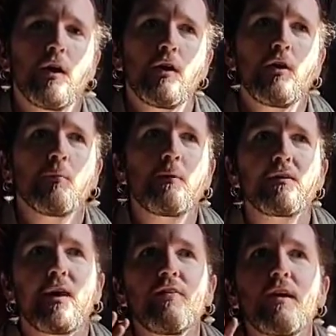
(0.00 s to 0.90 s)
You know,
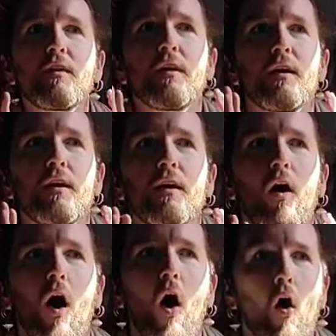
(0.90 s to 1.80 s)
because I think that
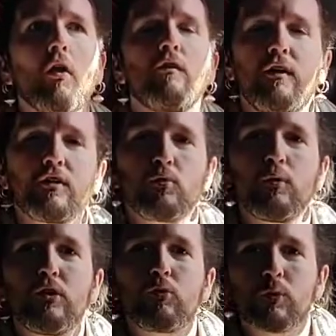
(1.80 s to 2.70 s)
all of us,
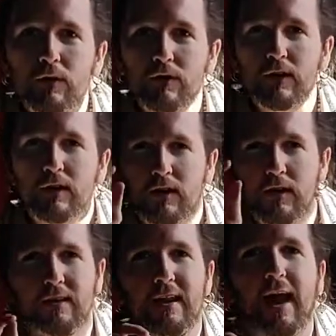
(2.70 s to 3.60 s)
when you really
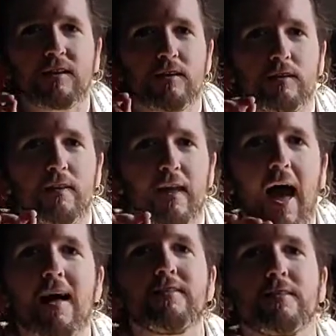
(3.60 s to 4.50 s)
connect to the
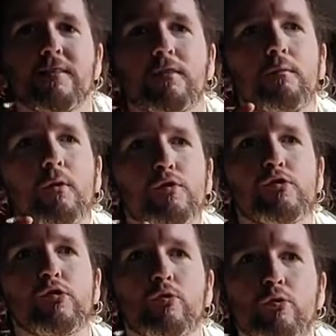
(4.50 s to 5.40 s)
essence of the
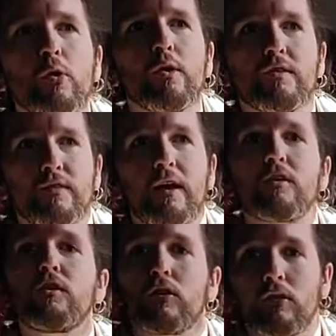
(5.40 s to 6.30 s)
most truest
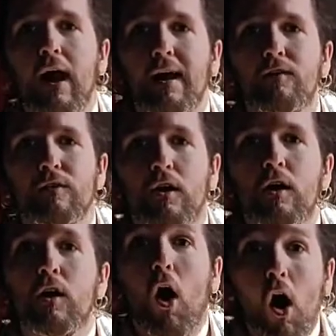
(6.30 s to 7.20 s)
things in your life,
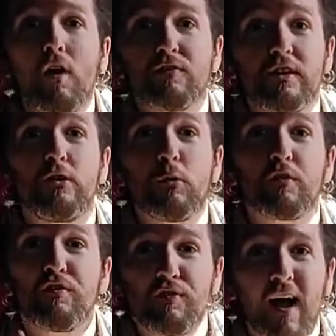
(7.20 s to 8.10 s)
often you
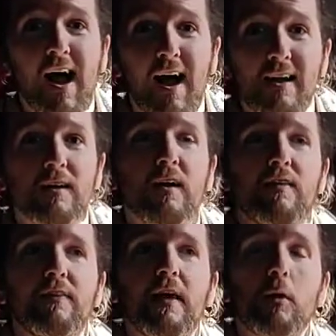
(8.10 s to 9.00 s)
will find
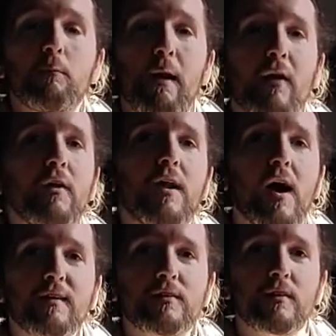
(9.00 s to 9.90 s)
that they are
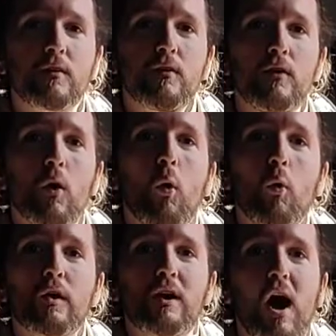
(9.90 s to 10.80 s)
paradoxical
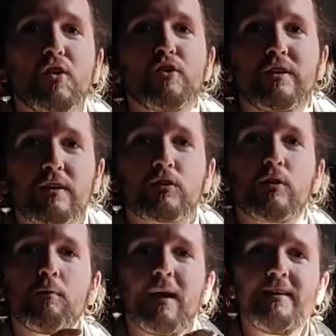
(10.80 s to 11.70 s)
or
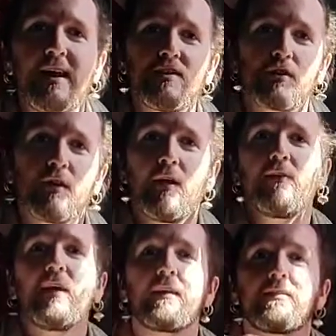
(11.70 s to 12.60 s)
contradictory by nature.
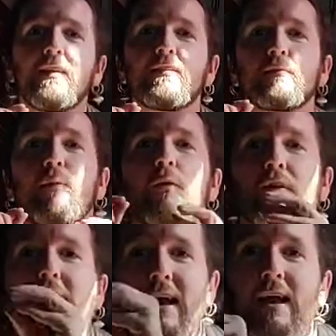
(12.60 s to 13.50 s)
They exist both
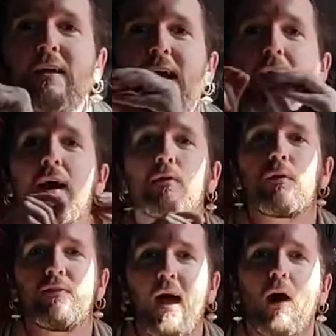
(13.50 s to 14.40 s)
in and
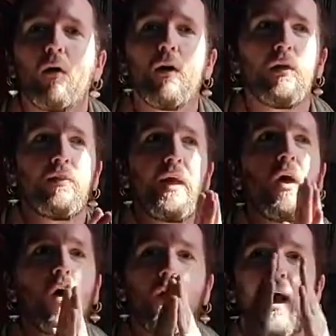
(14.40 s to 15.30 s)
without. They
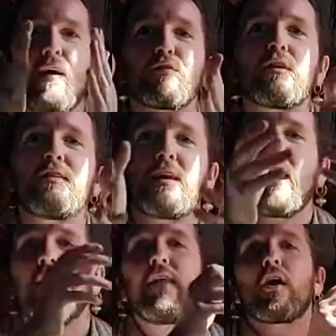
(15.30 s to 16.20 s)
are
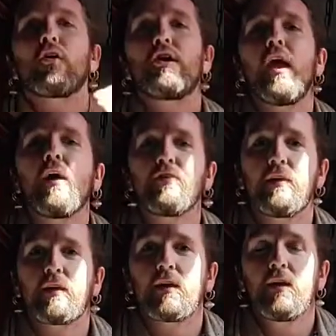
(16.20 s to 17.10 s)
everything and they are
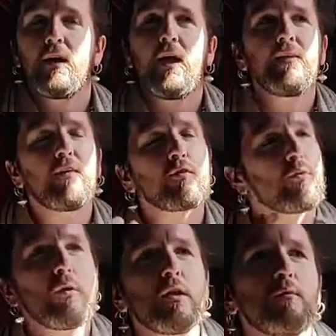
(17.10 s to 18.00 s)
nothing. And that's
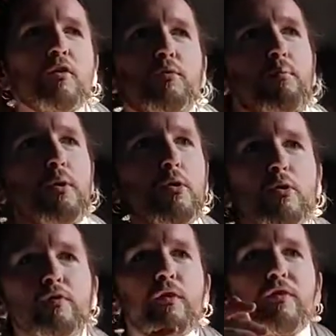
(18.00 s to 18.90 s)
one of the most
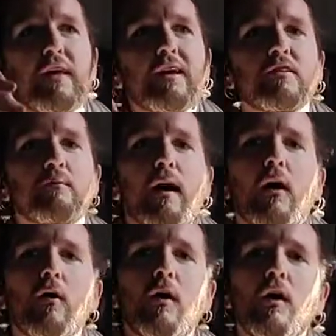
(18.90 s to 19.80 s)
beautiful things
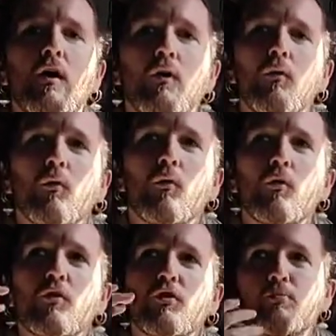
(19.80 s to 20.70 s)
about
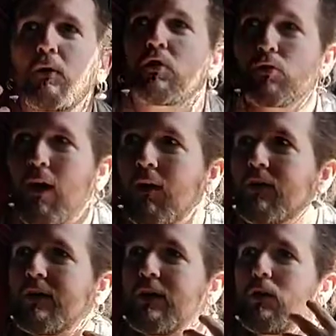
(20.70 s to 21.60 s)

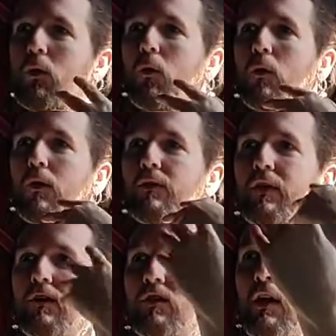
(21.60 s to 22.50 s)
spirituality, or
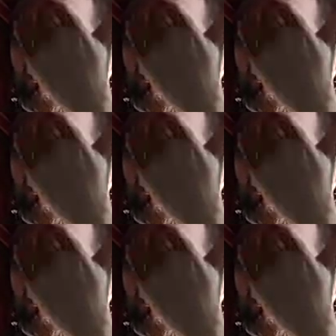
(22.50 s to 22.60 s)
these